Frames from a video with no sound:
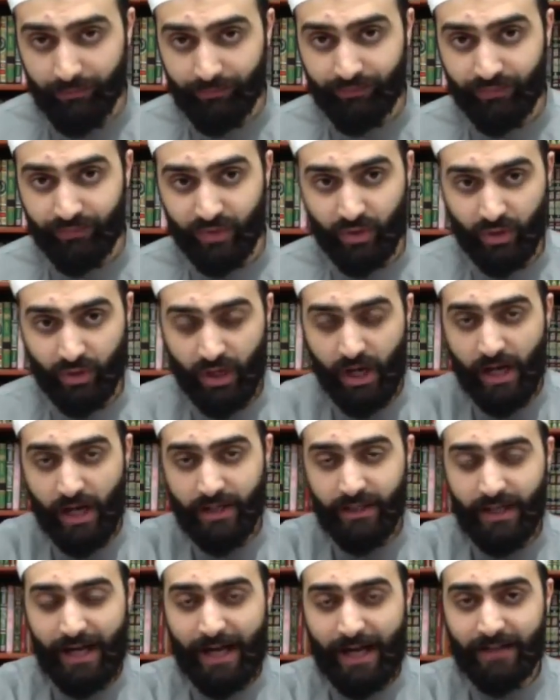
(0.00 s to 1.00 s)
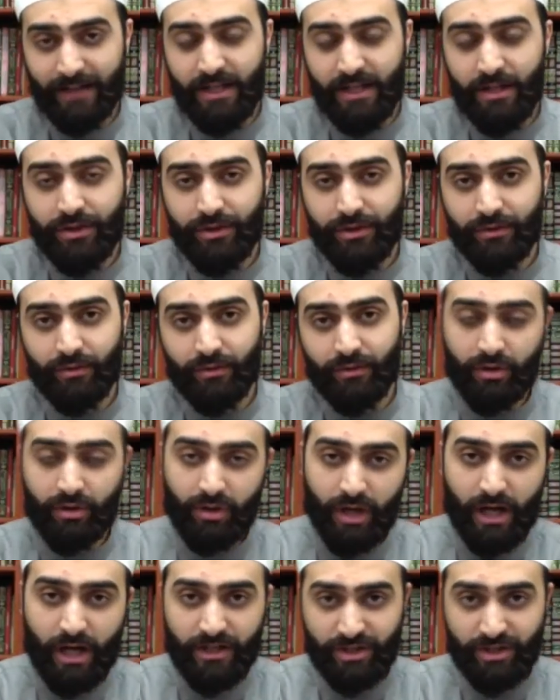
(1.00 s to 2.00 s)
Quran, hadith, or
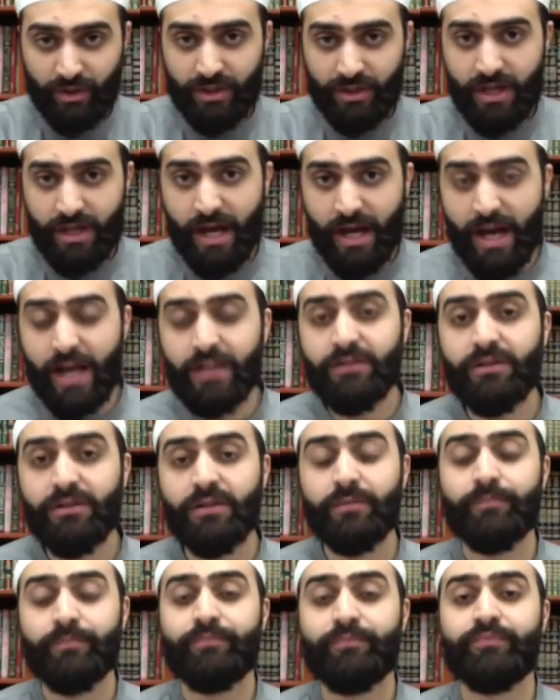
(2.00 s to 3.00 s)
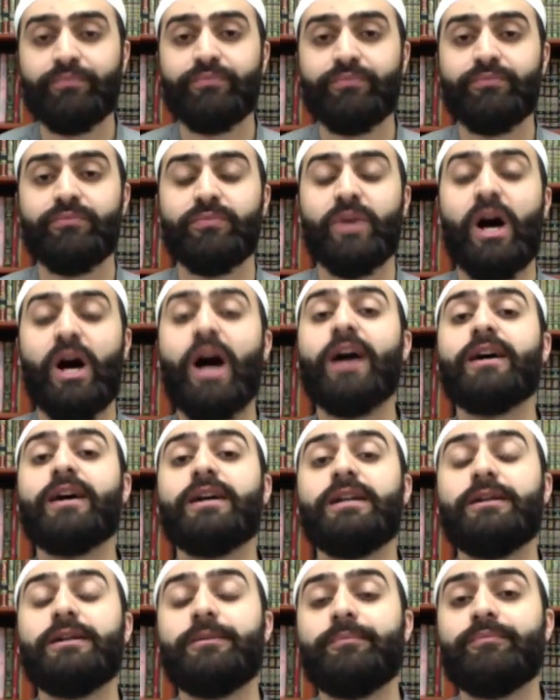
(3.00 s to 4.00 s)
Quran, sunnah, and
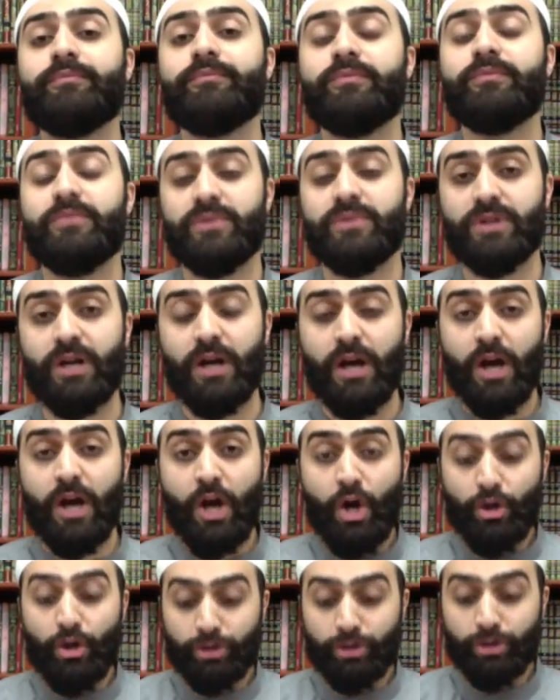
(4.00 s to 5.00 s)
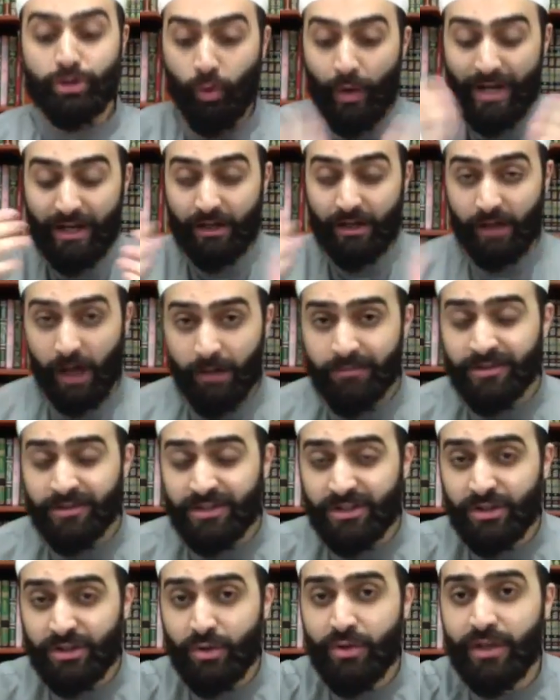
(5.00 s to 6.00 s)
aql. So when it comes
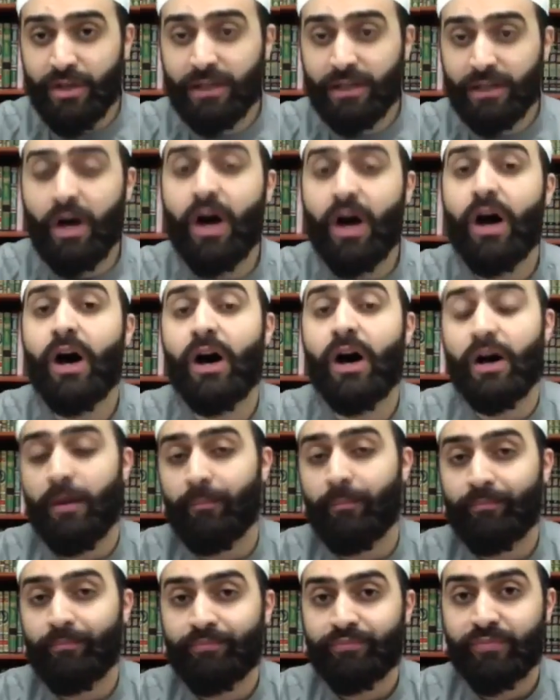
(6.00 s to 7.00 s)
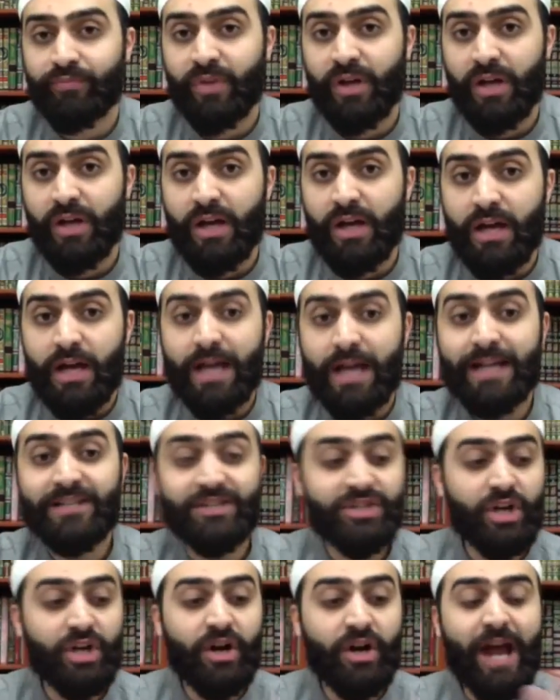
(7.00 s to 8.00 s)
to the law, is
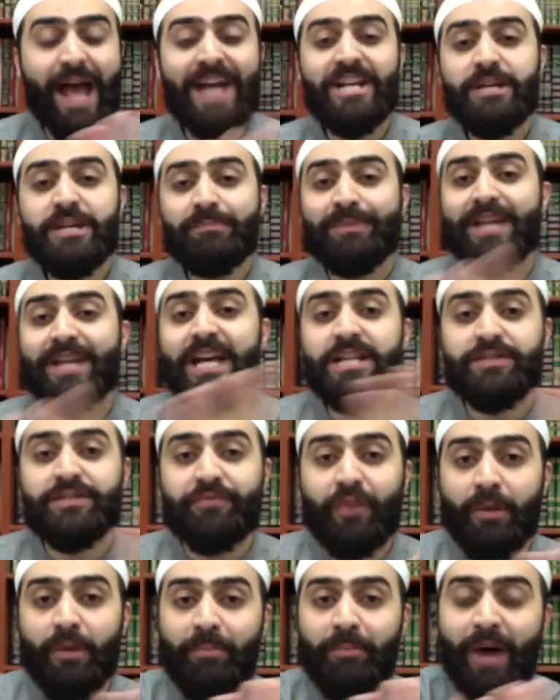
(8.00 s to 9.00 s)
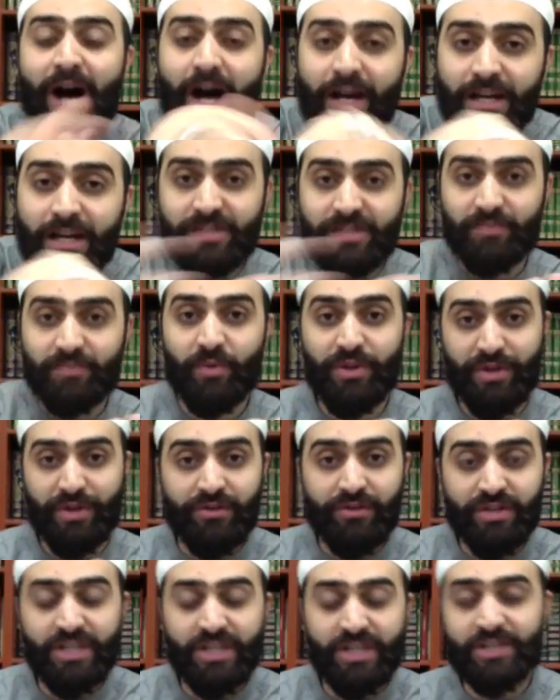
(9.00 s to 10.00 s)
there any place for bias
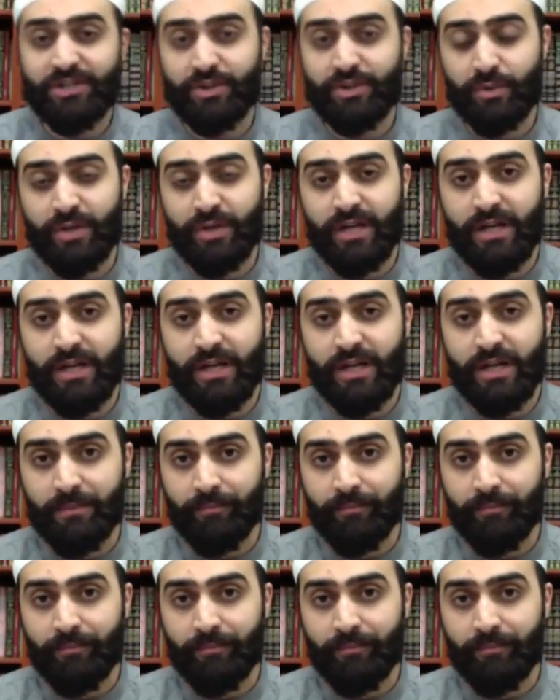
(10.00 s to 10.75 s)
within these three?